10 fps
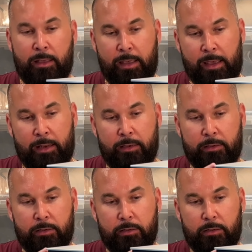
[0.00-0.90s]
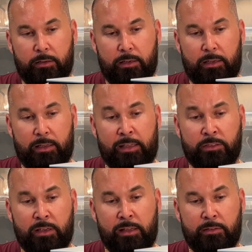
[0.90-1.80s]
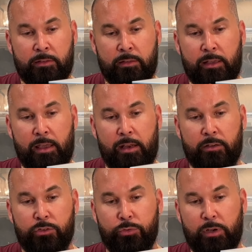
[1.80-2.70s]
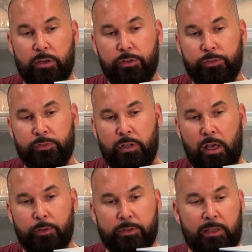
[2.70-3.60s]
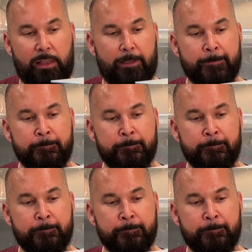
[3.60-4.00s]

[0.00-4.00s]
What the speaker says: And internet and triggers out and in.